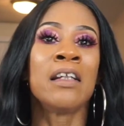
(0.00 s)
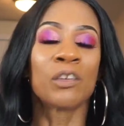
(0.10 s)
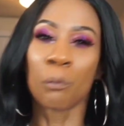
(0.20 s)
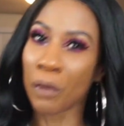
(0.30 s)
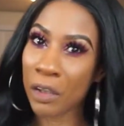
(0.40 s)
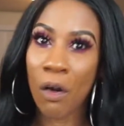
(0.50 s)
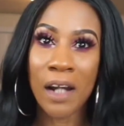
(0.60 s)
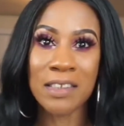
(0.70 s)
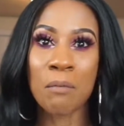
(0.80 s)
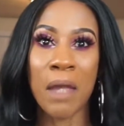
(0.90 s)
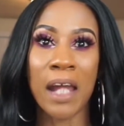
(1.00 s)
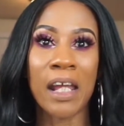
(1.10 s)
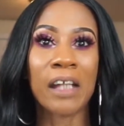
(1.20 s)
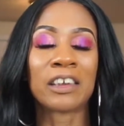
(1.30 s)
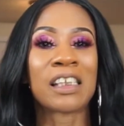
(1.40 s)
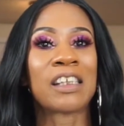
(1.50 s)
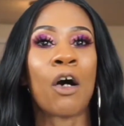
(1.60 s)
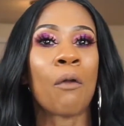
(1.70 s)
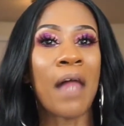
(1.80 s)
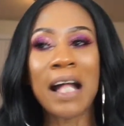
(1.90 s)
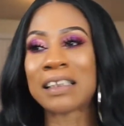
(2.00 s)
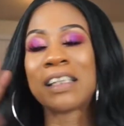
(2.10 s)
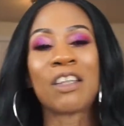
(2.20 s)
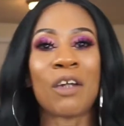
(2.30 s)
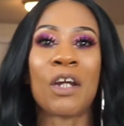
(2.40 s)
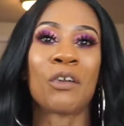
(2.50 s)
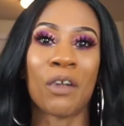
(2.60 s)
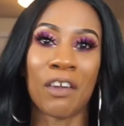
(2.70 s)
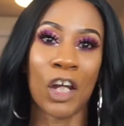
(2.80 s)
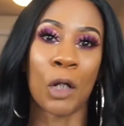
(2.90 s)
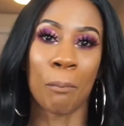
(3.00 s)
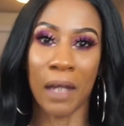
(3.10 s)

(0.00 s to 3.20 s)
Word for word: It's really hard to manage. So that's neither here nor there.